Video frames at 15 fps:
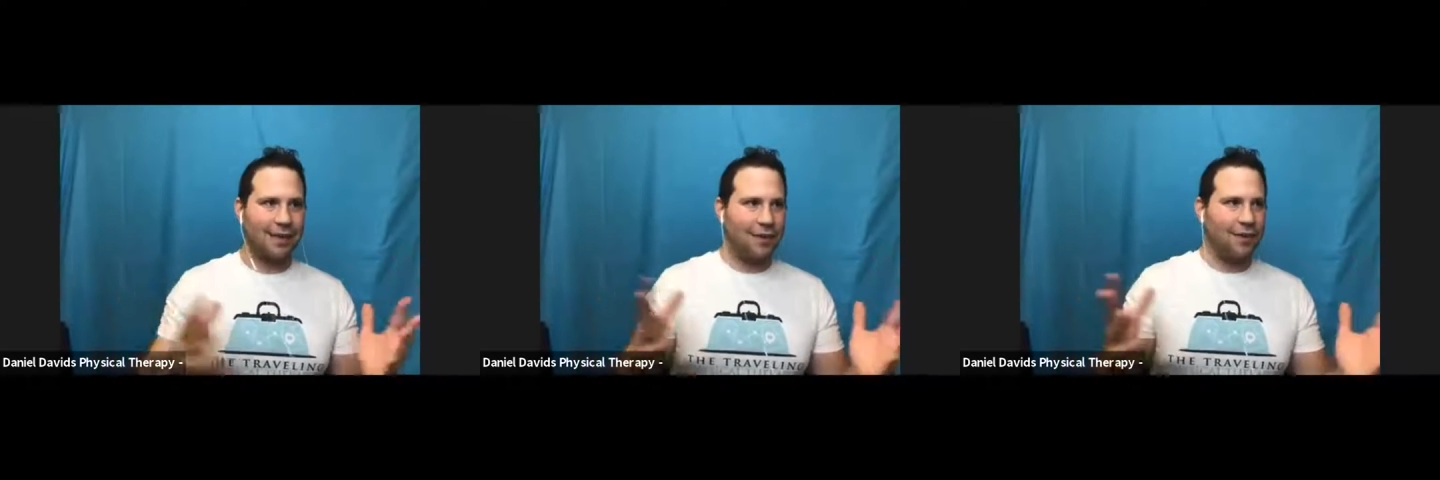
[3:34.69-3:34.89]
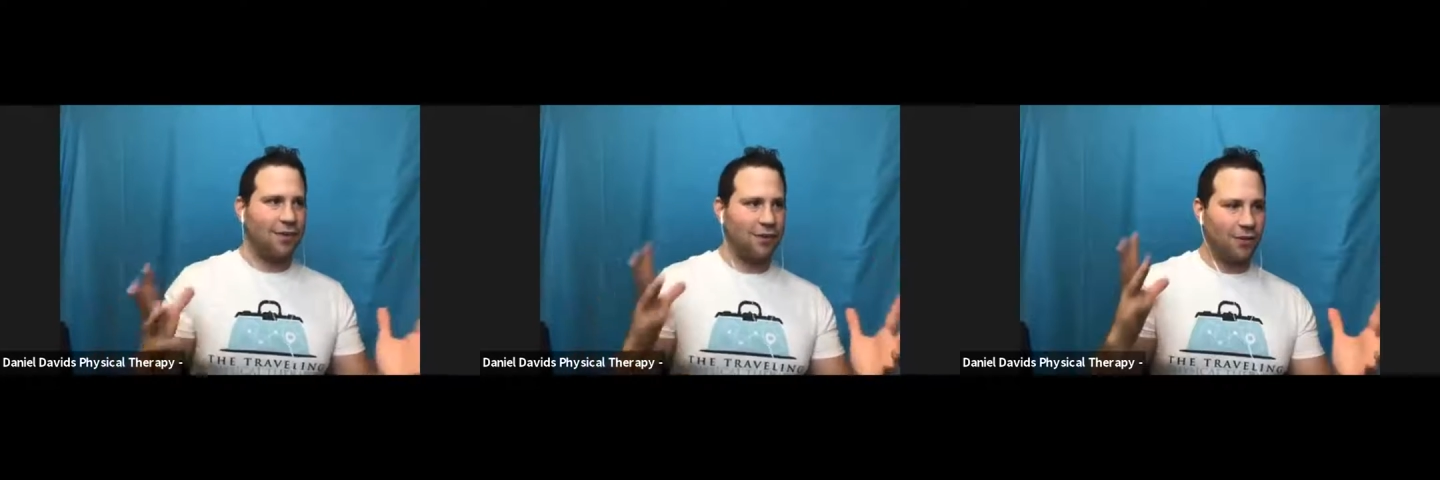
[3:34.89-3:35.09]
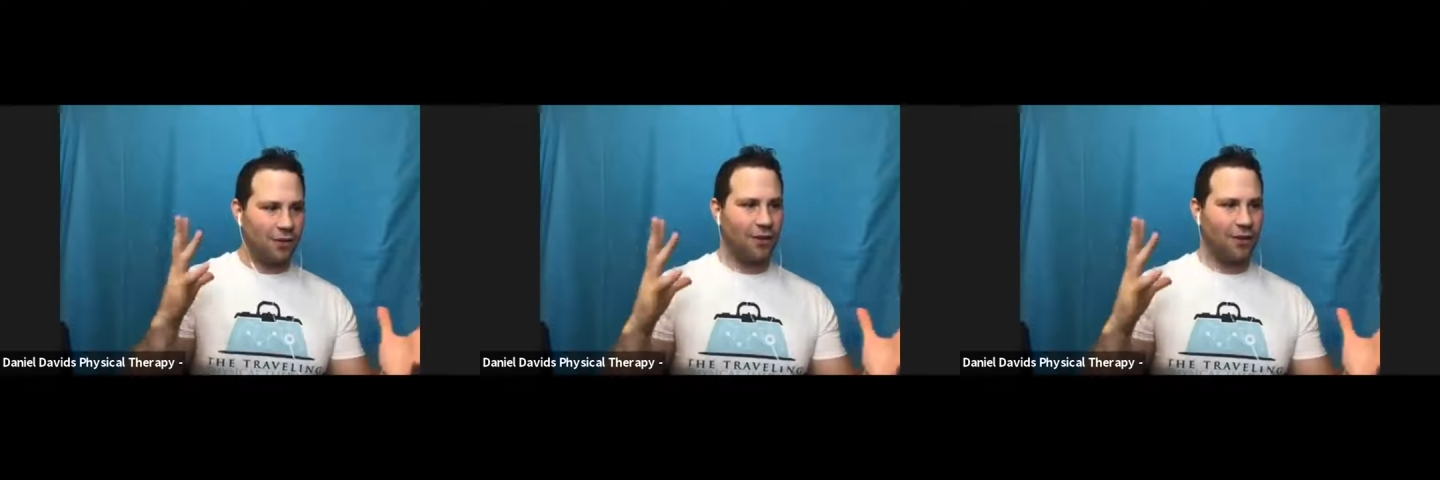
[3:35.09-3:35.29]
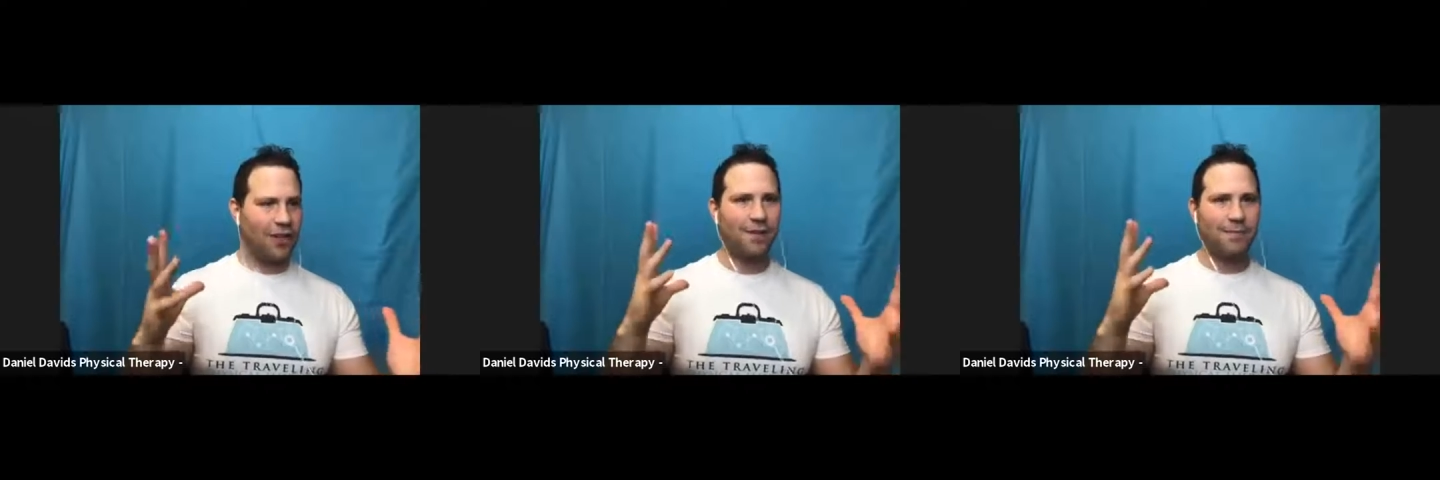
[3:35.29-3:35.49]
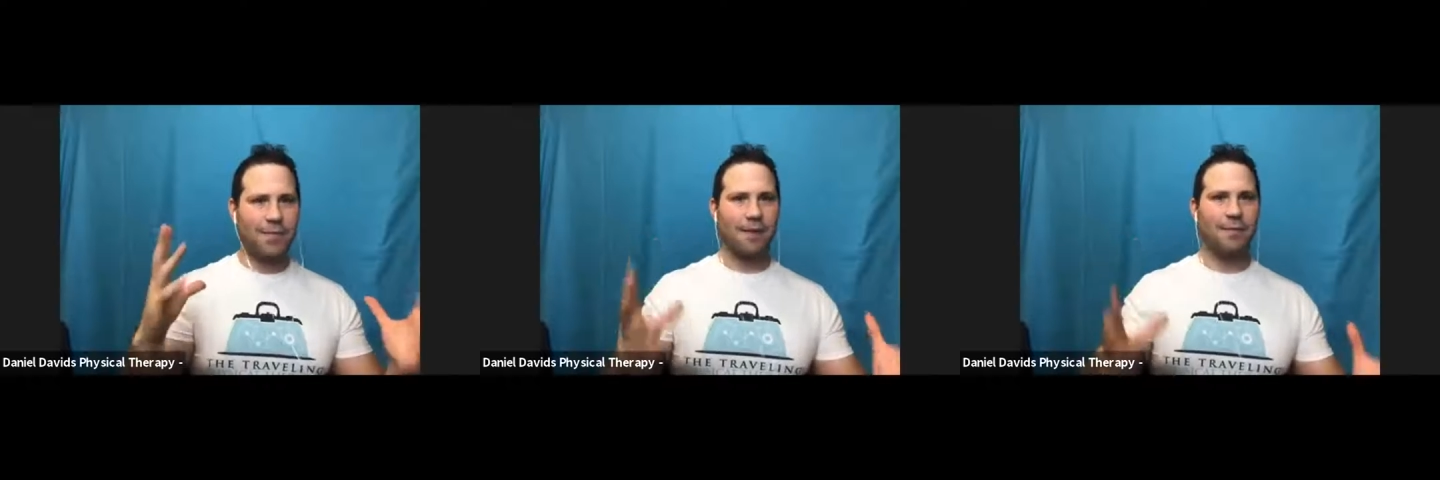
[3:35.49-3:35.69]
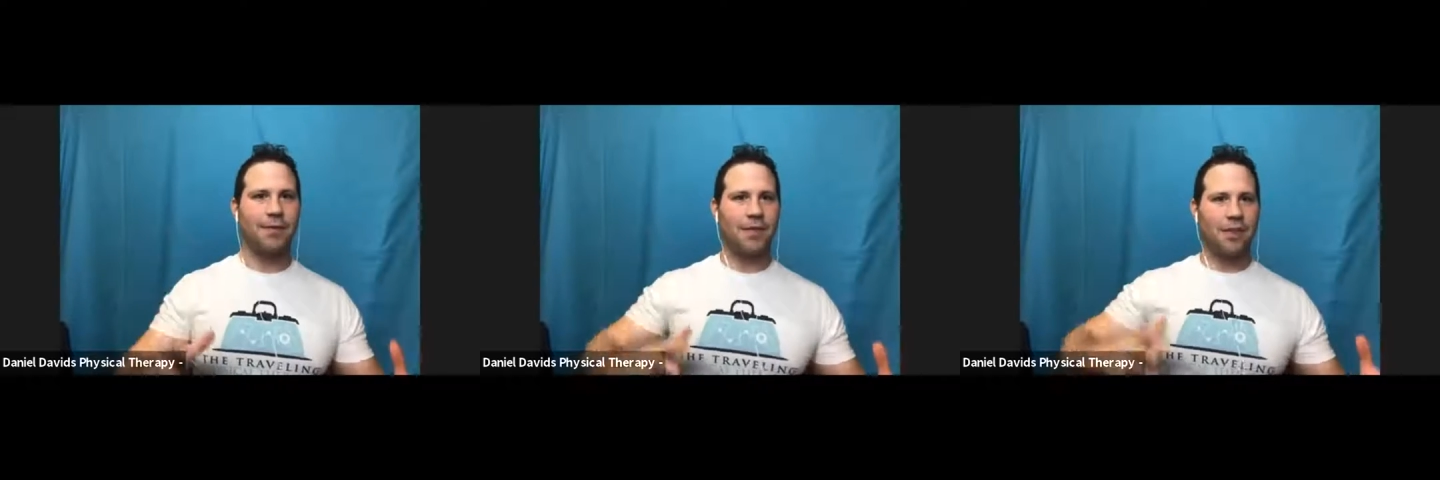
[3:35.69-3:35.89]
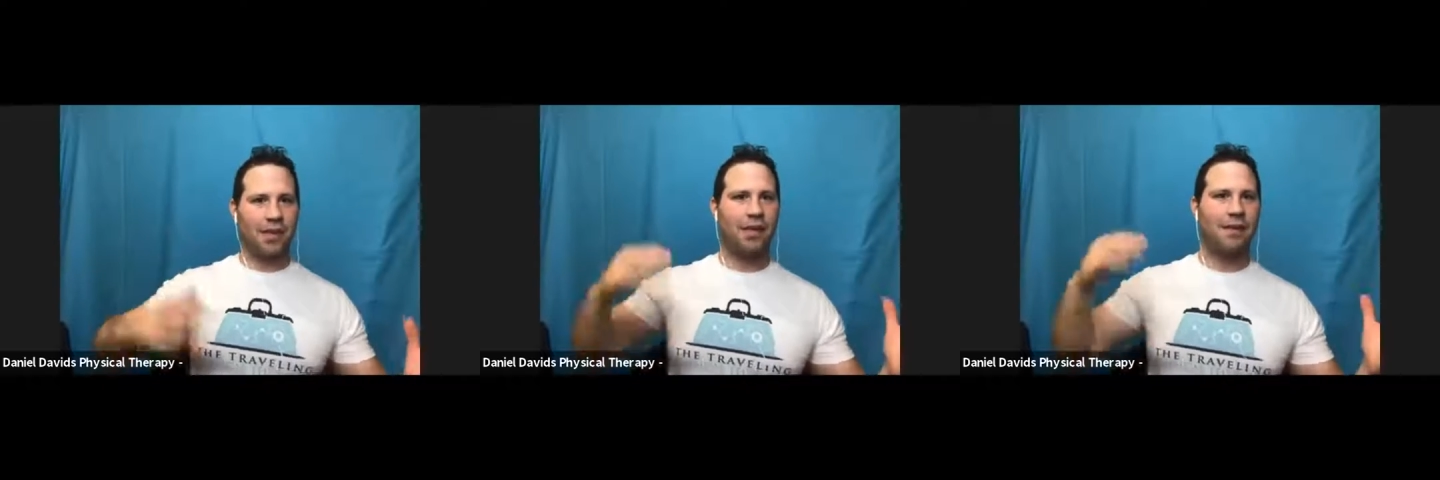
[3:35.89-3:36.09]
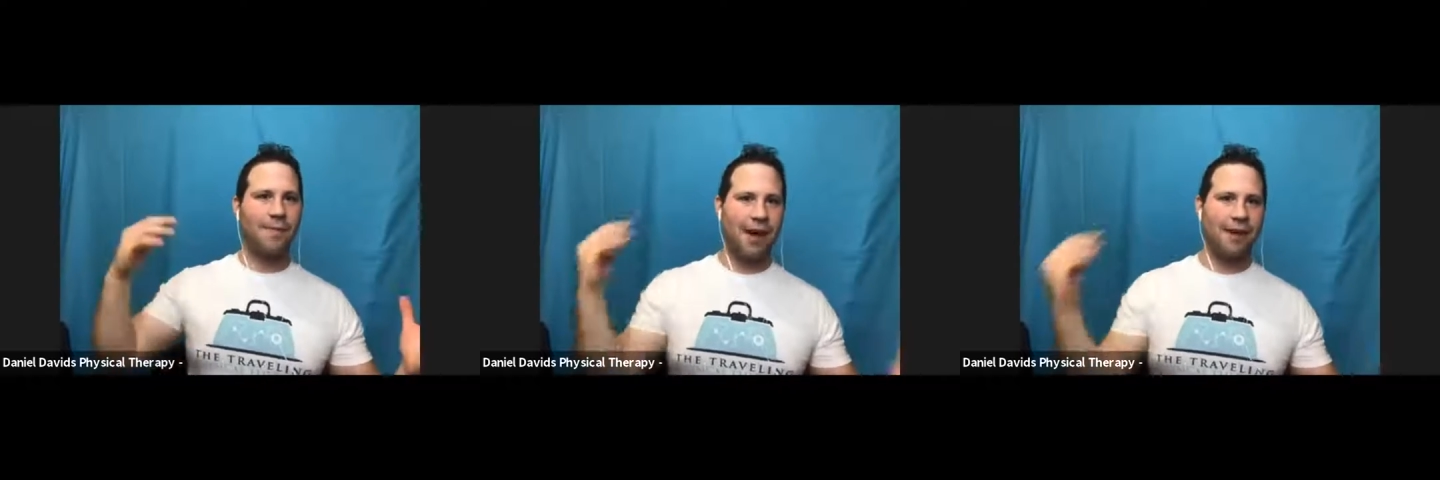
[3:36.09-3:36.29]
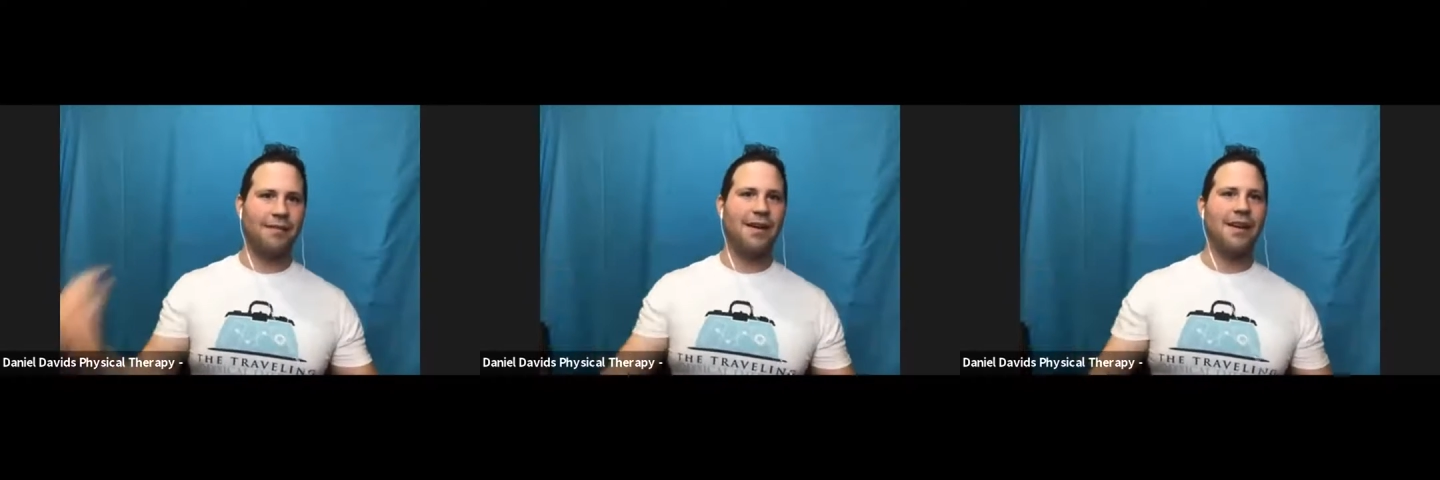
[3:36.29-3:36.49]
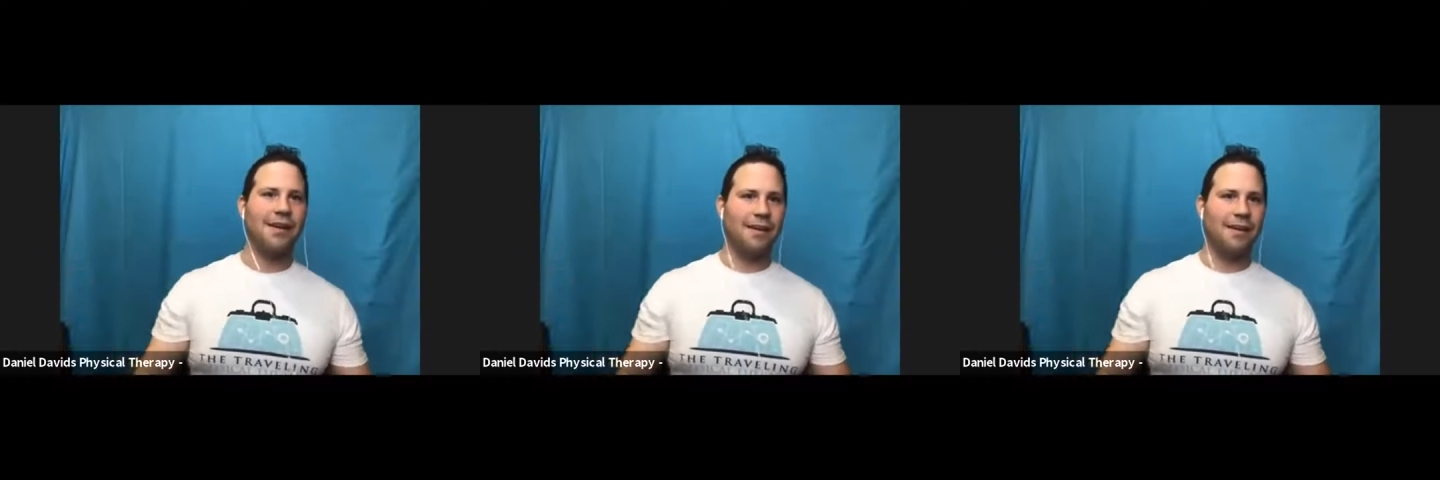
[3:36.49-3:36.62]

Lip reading: you think of Dublin, you think about,